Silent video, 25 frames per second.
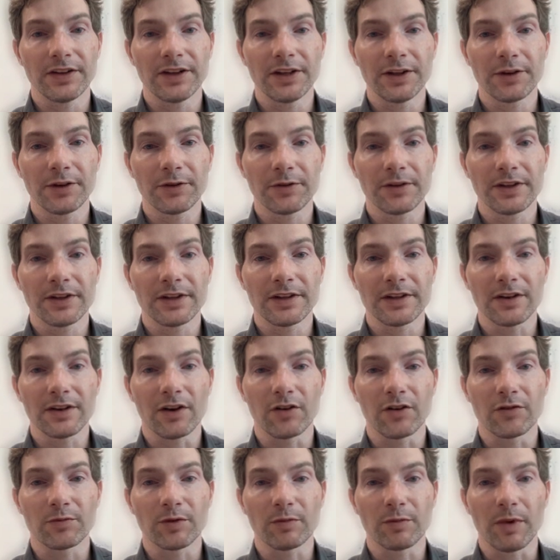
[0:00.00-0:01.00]
theory
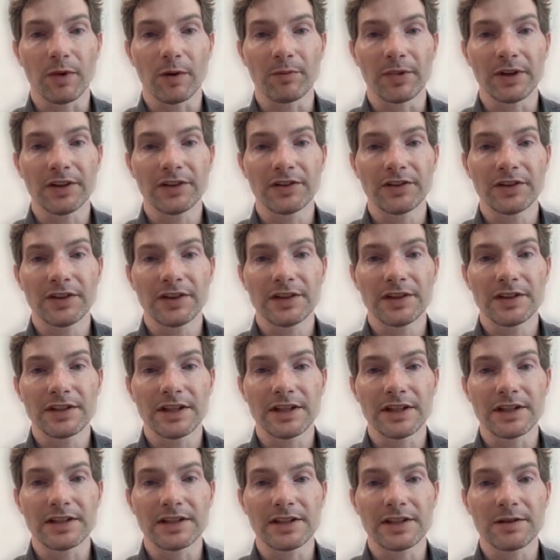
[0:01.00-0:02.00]
of probabilities,
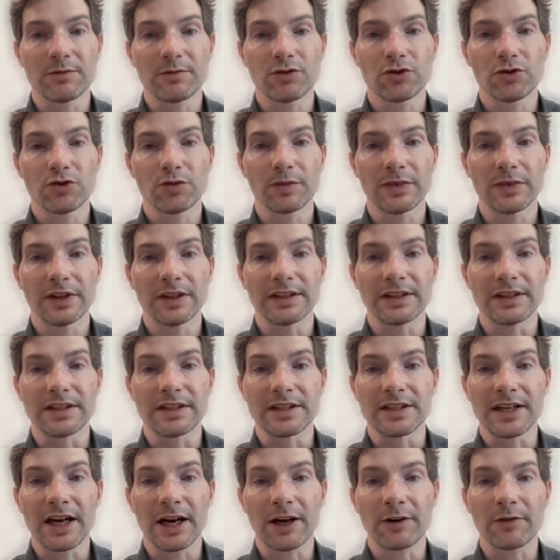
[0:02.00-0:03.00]
it seems to me
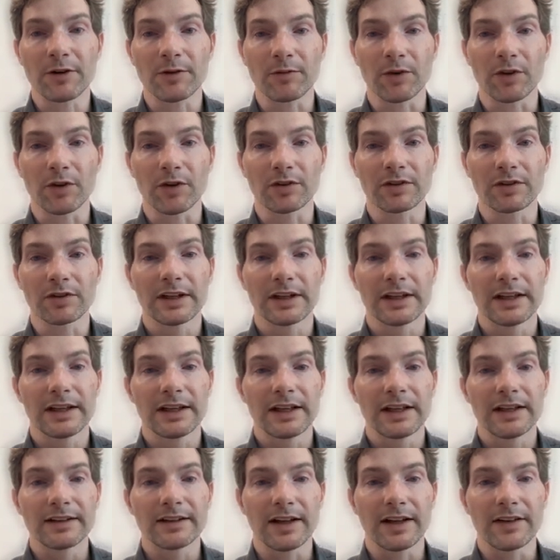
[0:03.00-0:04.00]
desirable
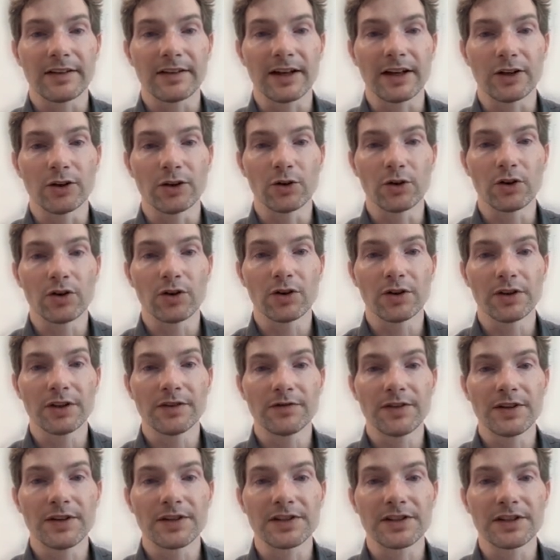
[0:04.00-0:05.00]
that their local
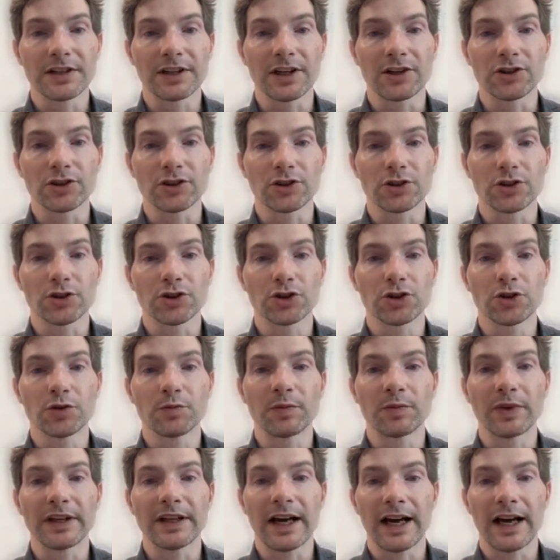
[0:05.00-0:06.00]
investigation
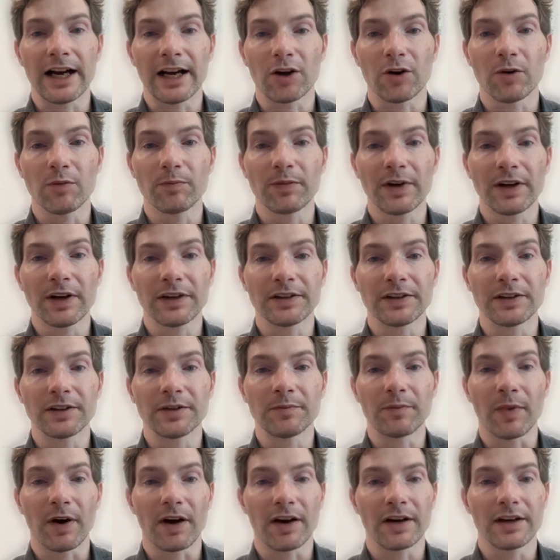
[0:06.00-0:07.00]
should be
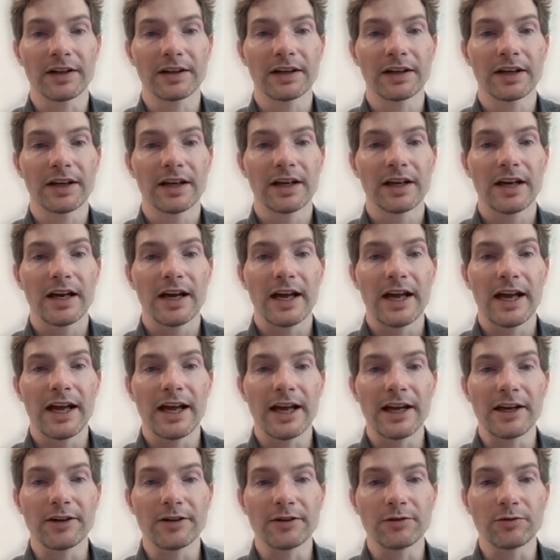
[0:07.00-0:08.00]
accompanied by
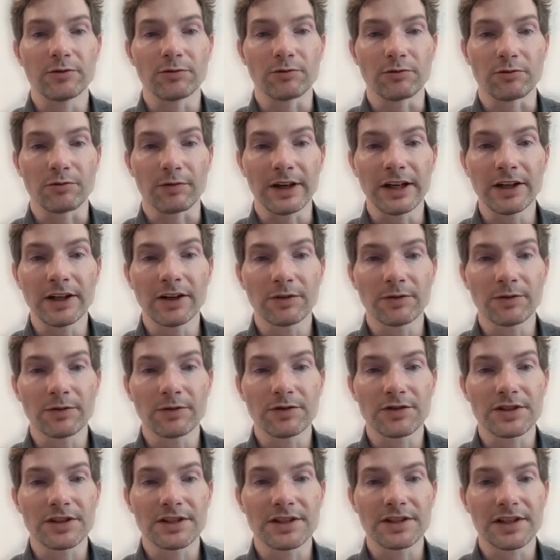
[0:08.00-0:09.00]
a
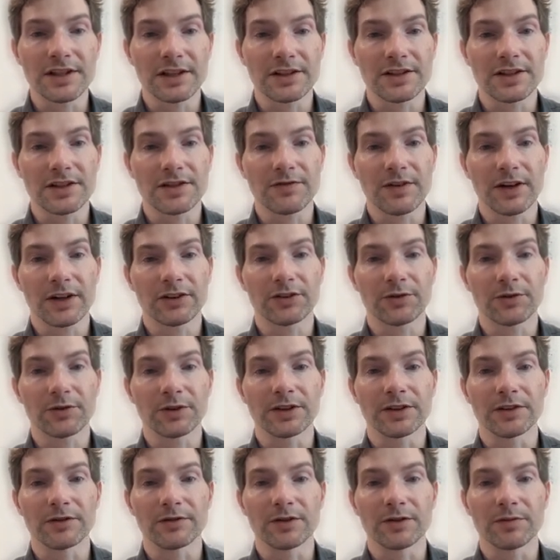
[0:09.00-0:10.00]
rigorous and satisfactory
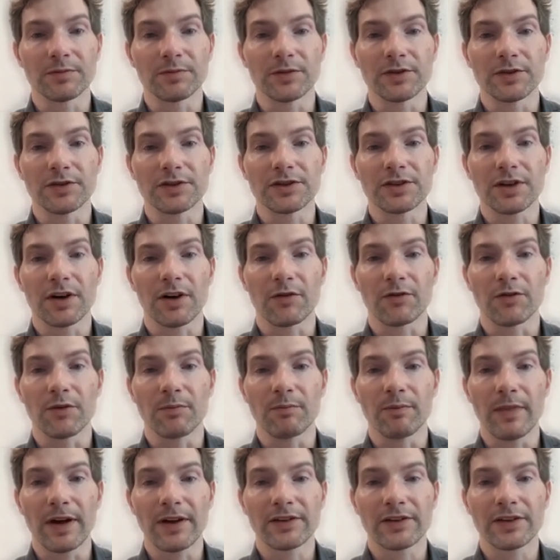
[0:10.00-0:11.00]
development of the
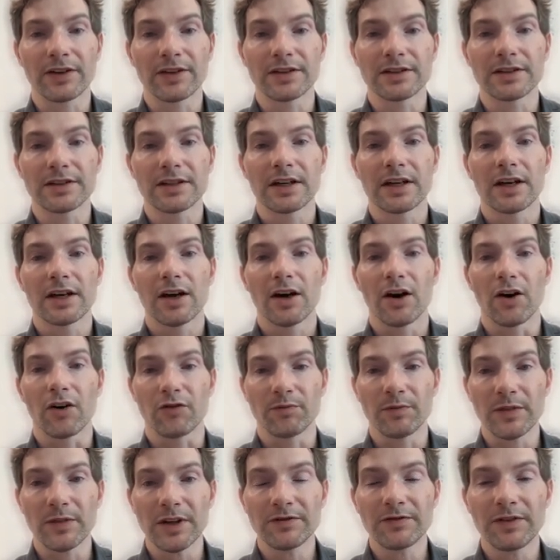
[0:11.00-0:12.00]
method
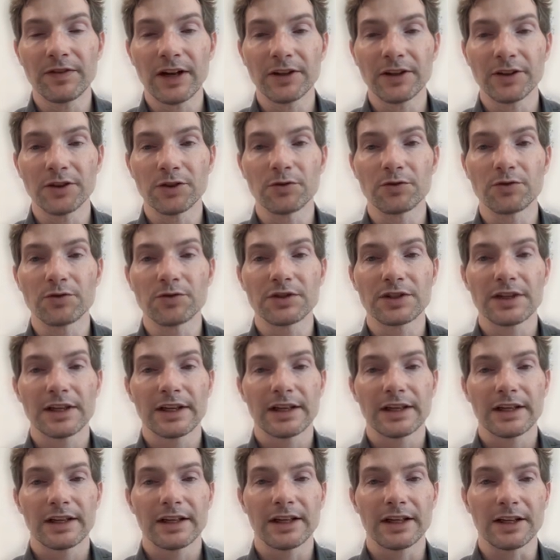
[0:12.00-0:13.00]
of mean values
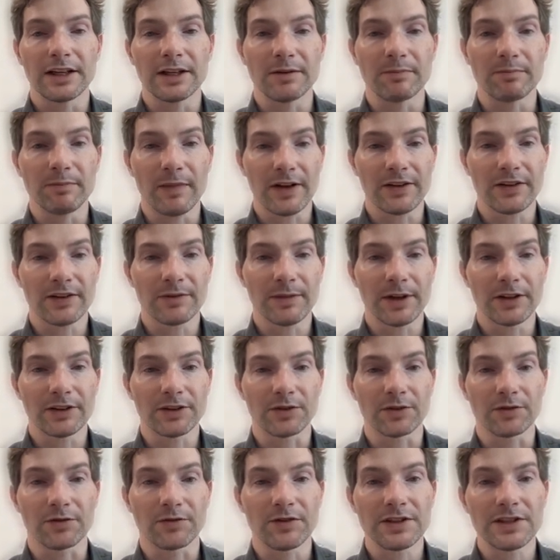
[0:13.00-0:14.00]
in
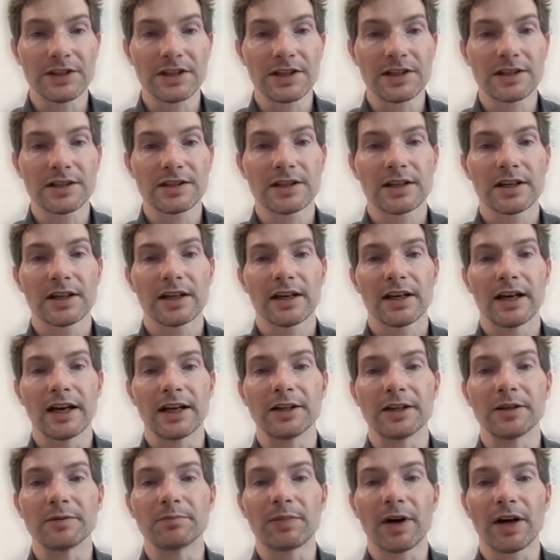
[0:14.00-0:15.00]
mathematical physics,
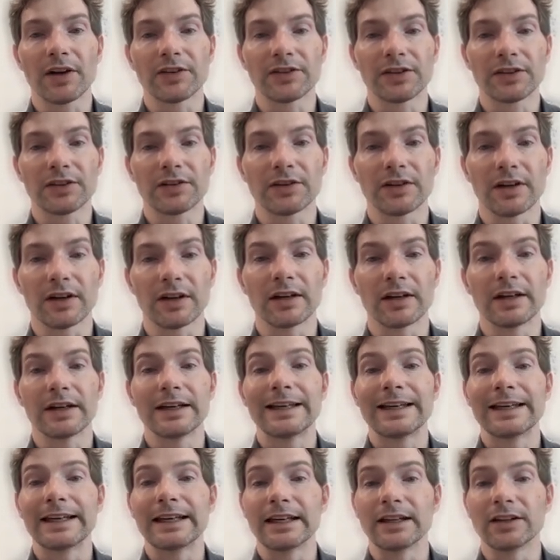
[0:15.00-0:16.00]
and in particular
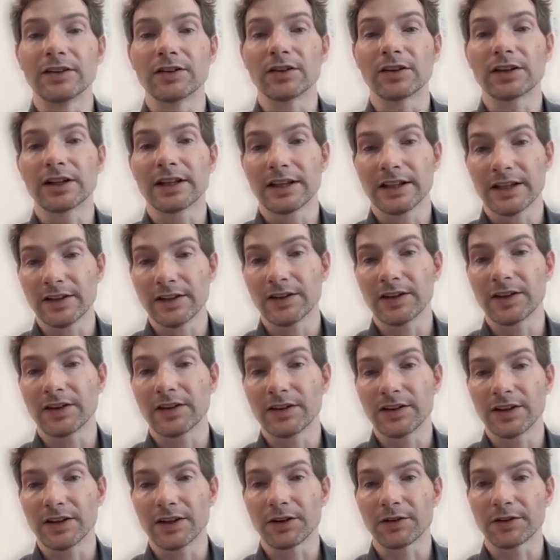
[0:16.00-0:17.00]
in the kinetic
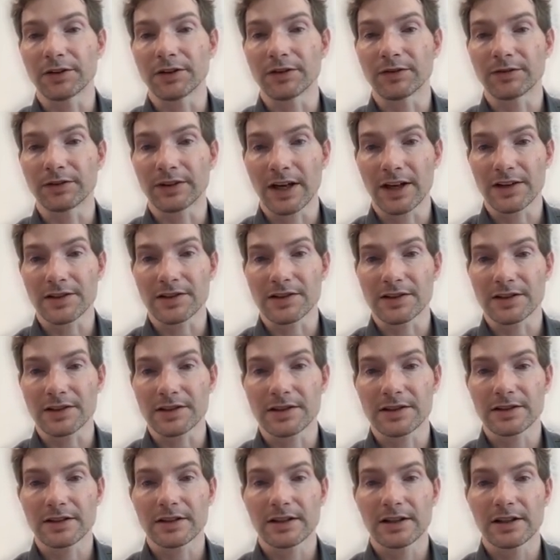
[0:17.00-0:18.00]
theory of
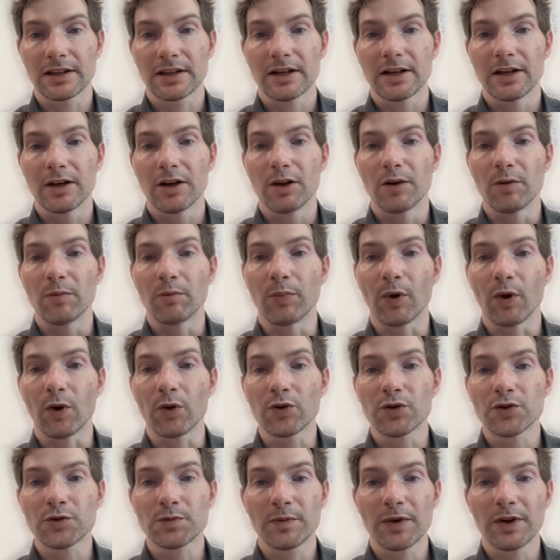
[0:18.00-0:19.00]
gases.
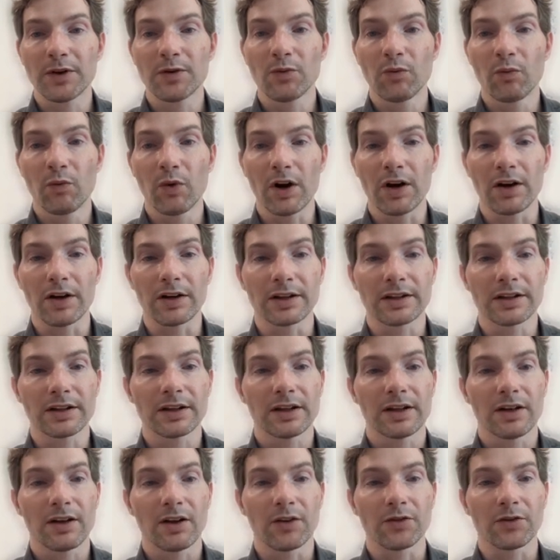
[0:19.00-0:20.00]
Boltzmann's work
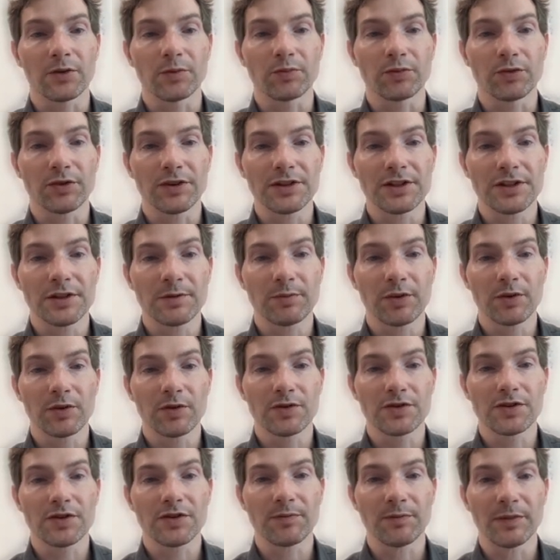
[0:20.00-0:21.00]
on the
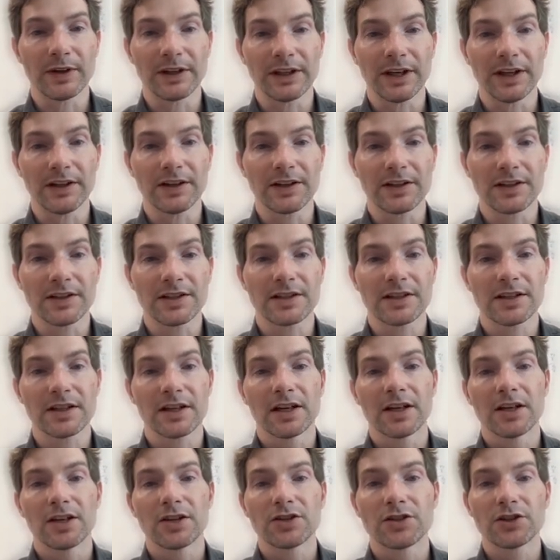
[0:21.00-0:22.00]
principles of mechanics
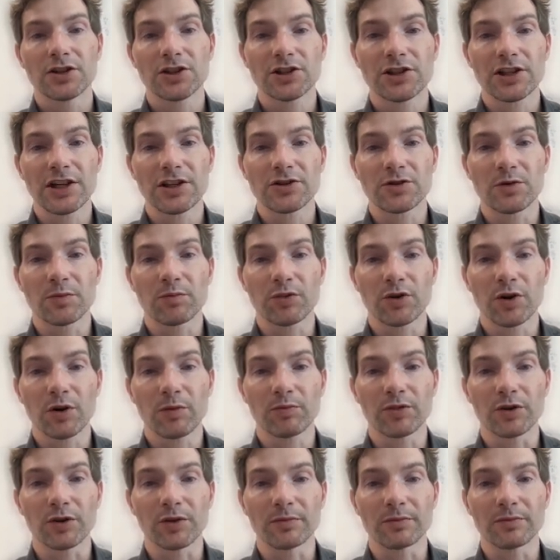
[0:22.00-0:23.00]
suggests the
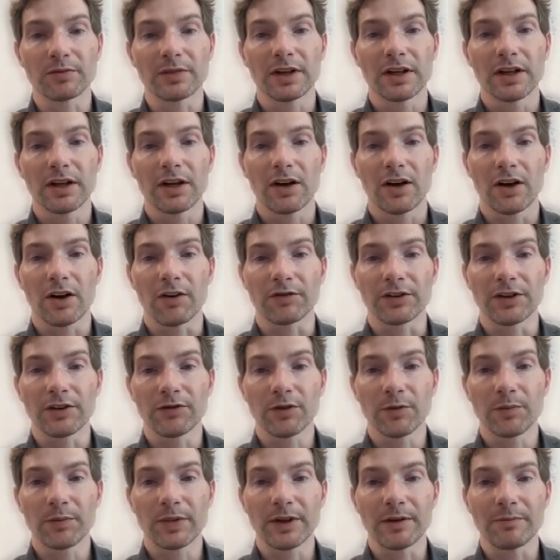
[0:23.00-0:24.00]
problem of
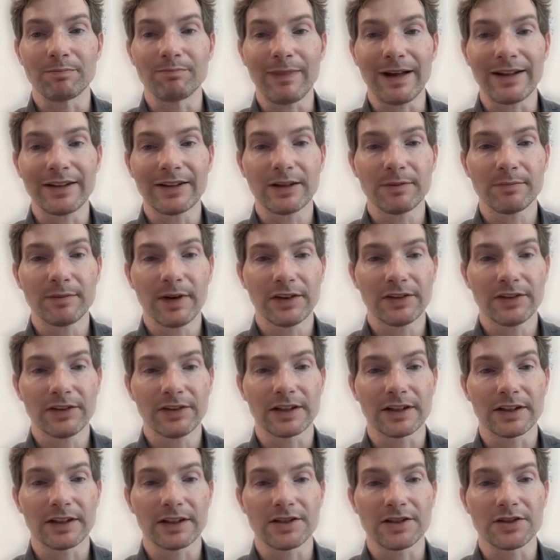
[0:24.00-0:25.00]
developing
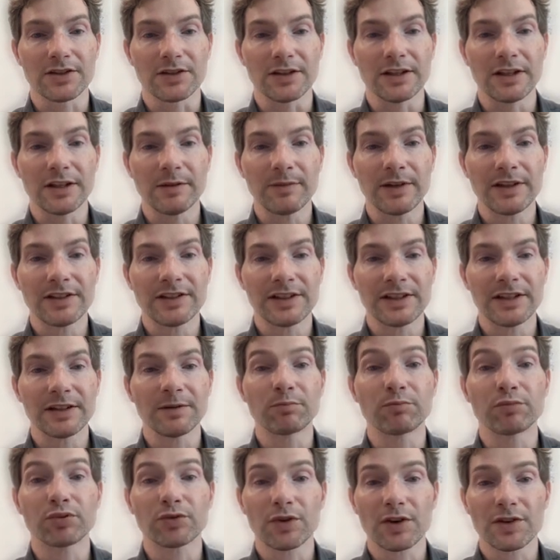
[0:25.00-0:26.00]
mathematically the
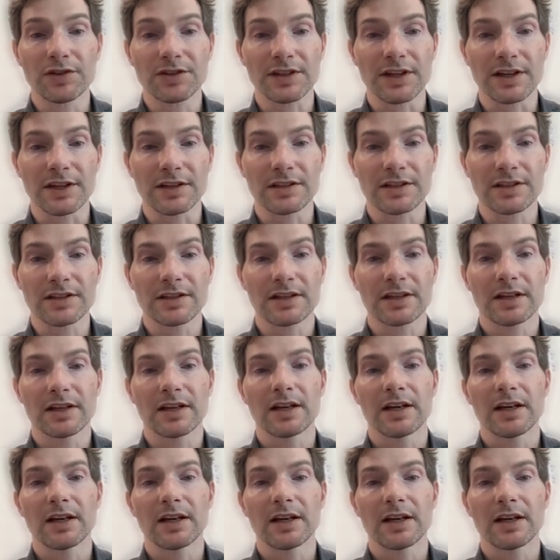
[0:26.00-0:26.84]
limiting processes